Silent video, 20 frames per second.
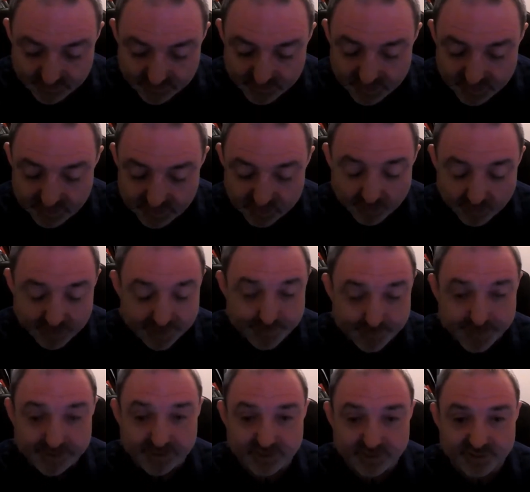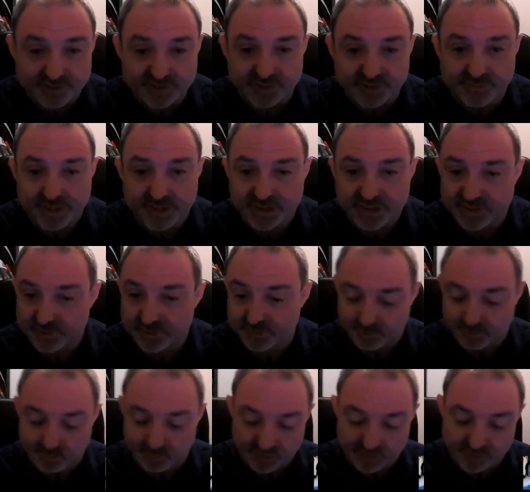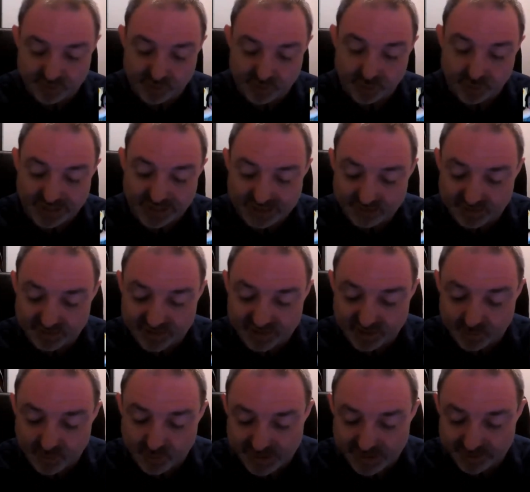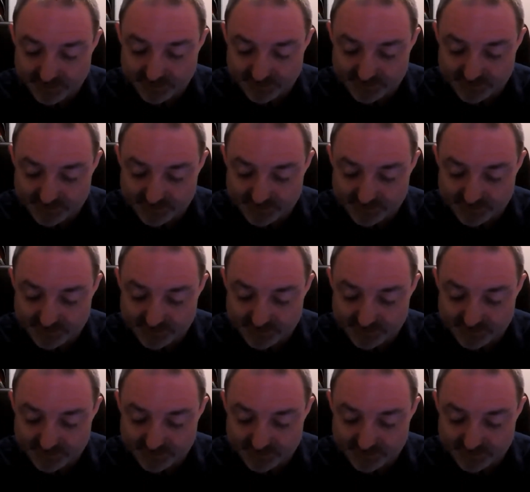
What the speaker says: And not much bitterness in the finish, worth calling out somewhere.